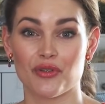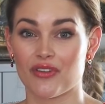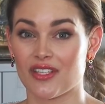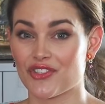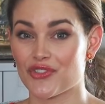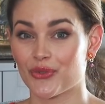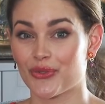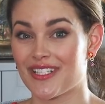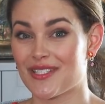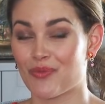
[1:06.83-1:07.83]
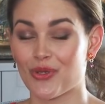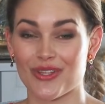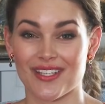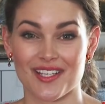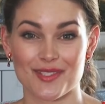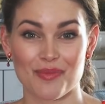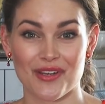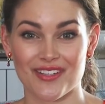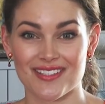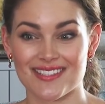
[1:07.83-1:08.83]
birthing stories, birthing
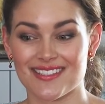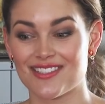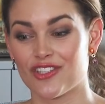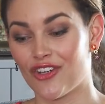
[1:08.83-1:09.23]
experiences,